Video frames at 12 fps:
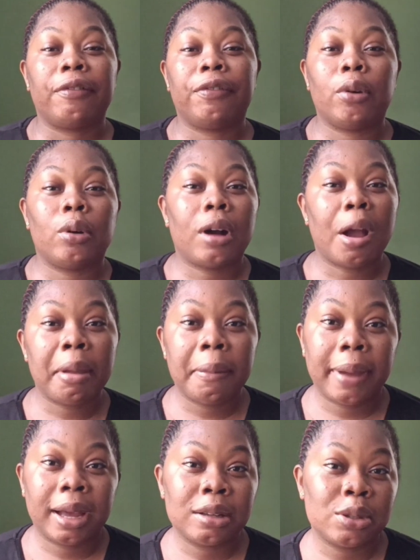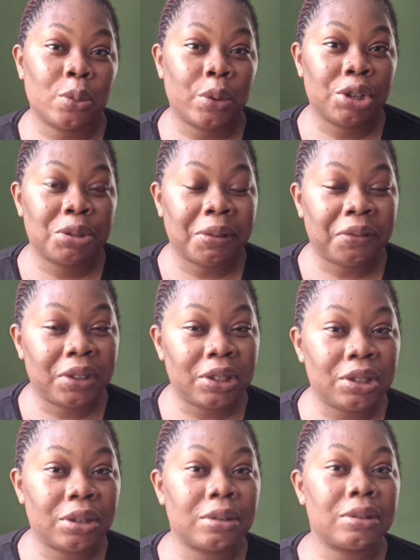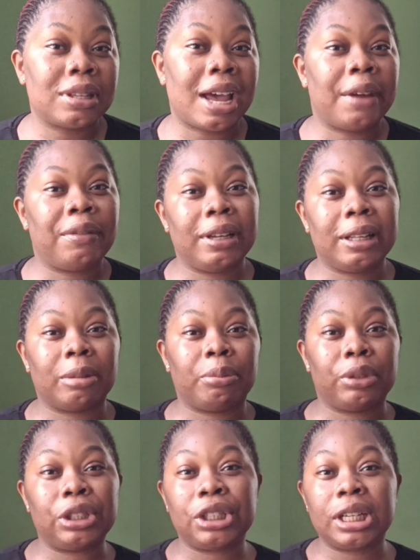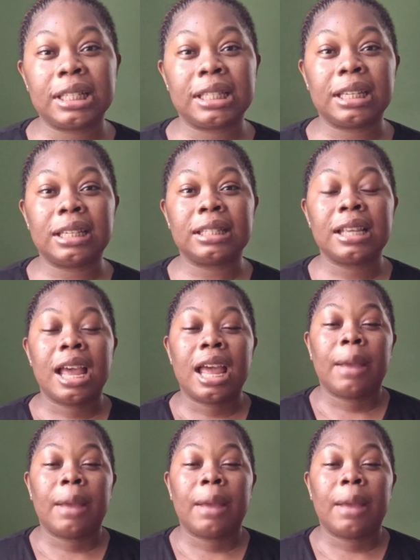for coming back to watch my videos. I really appreciate it.